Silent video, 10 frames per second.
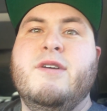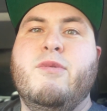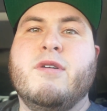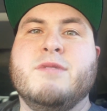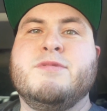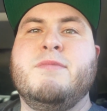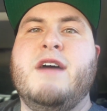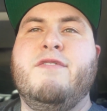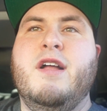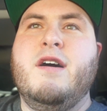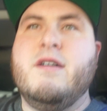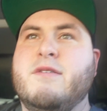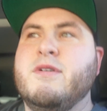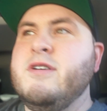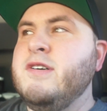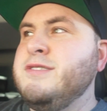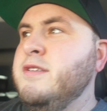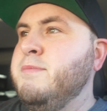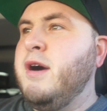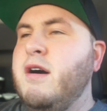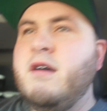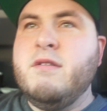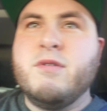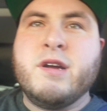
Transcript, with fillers: Welcome to my vlog. We're going to the mall.